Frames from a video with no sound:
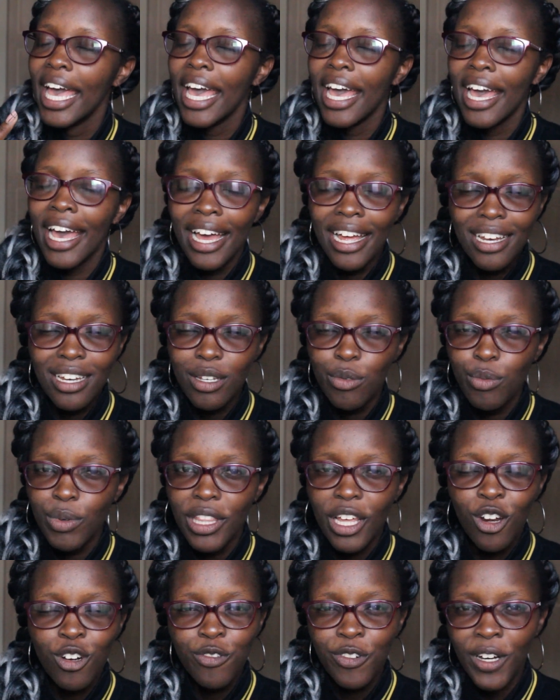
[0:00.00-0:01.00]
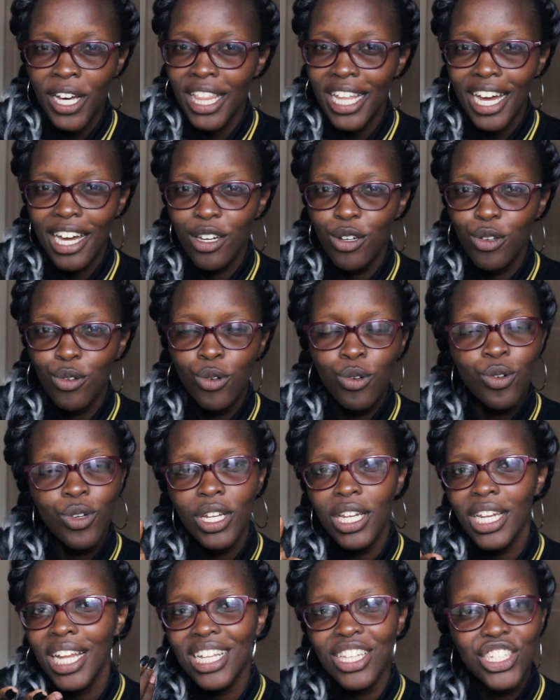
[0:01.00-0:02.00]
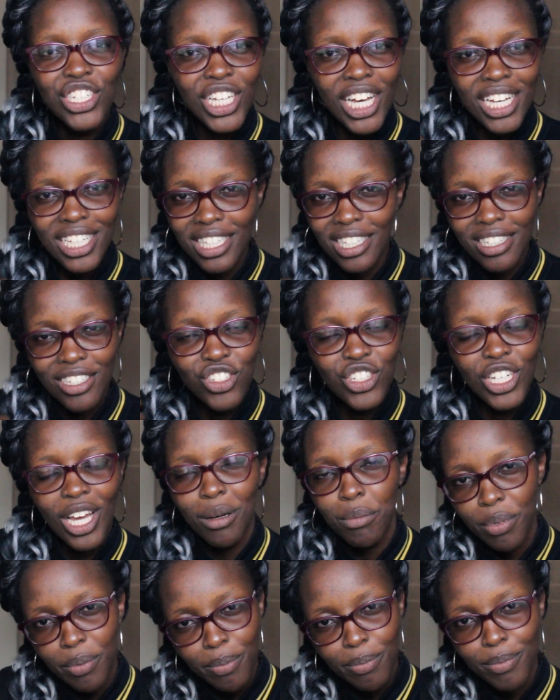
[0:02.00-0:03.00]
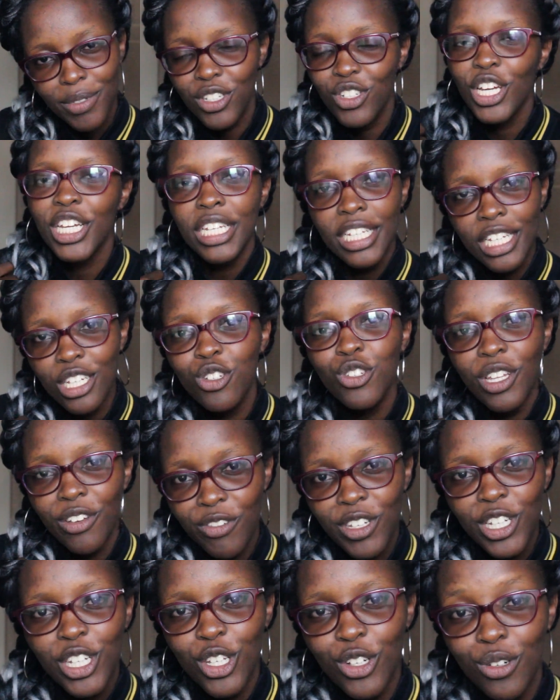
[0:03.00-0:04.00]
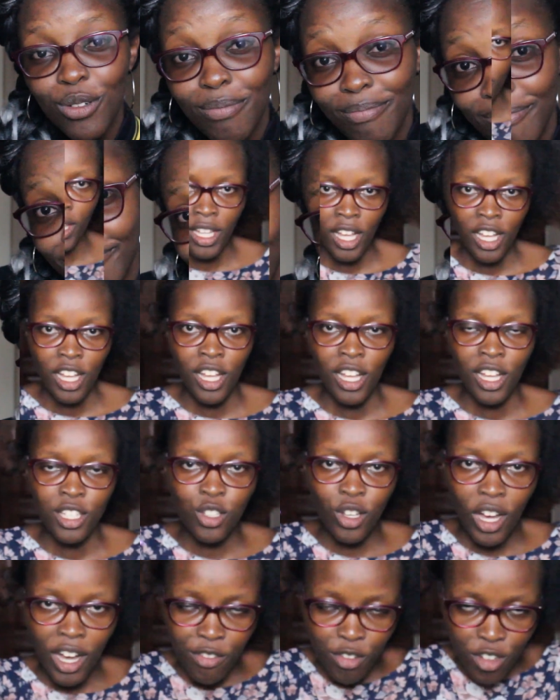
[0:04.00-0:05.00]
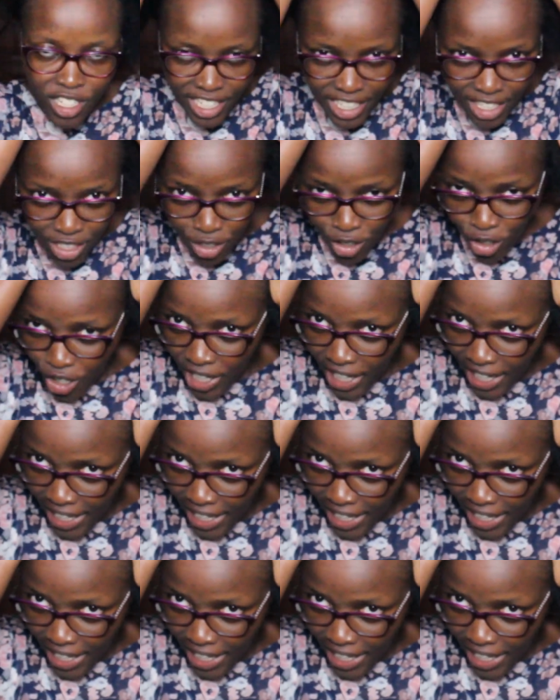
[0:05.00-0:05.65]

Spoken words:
And without further ado, let's just jump straight into the video. So I've already gone